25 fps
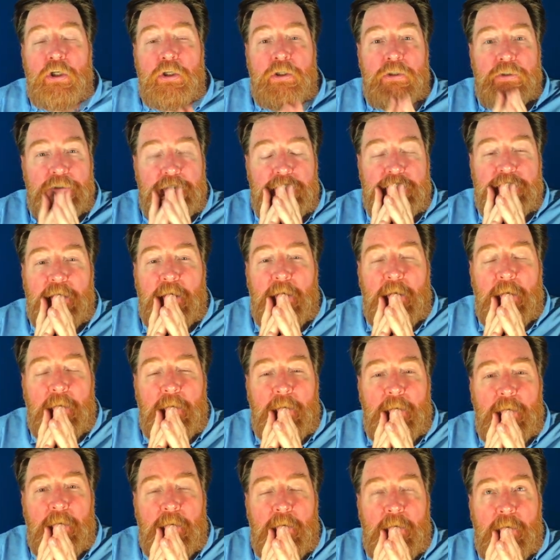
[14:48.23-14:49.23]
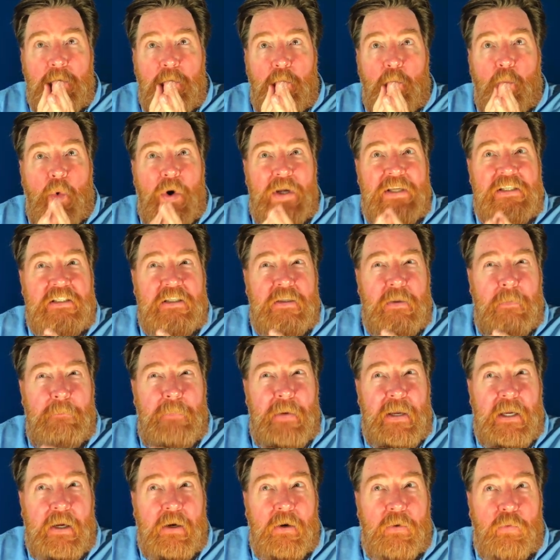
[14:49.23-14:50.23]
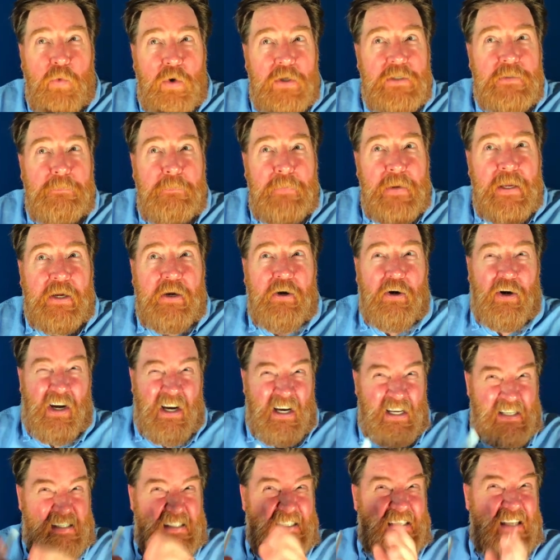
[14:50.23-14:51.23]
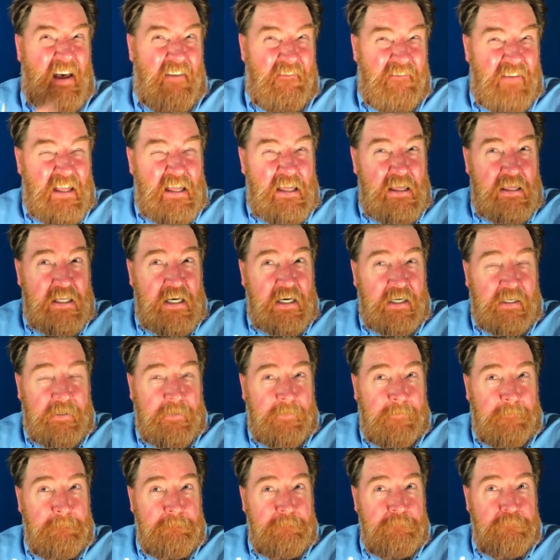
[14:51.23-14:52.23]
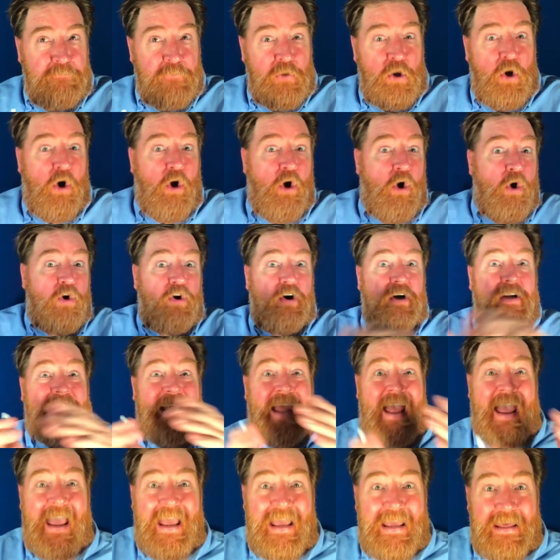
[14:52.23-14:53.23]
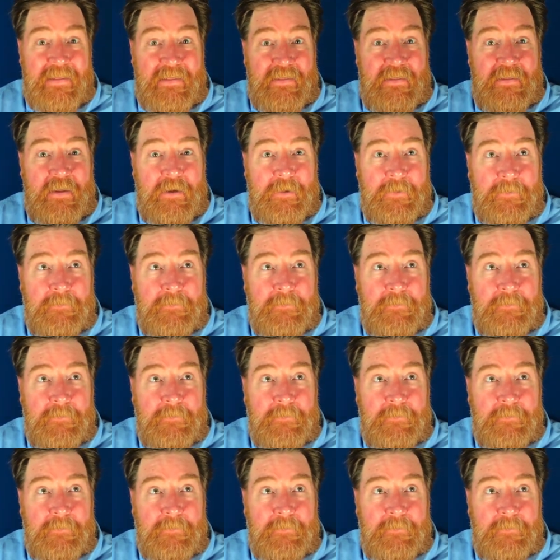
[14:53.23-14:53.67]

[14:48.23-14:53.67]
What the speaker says: So what's bigger, a 7th or an 8th?